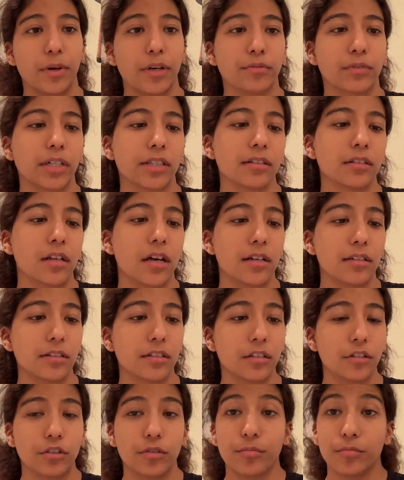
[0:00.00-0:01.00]
retinol
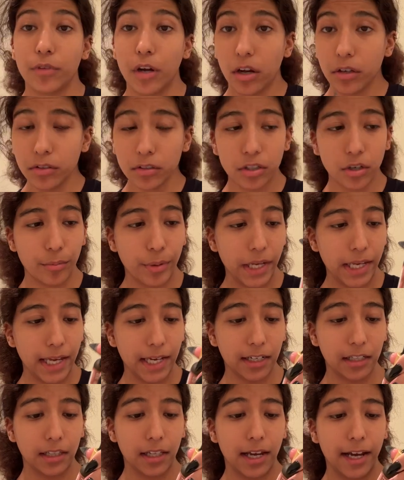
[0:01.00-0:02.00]
serum, also by
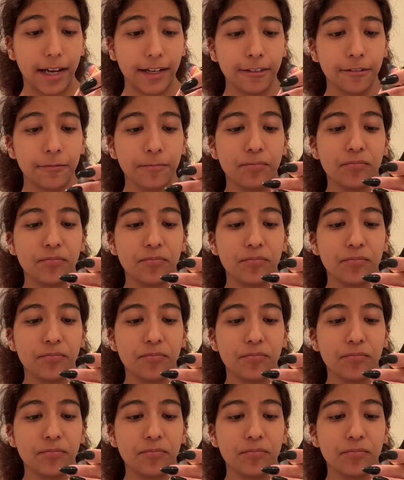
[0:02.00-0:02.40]
Eclat,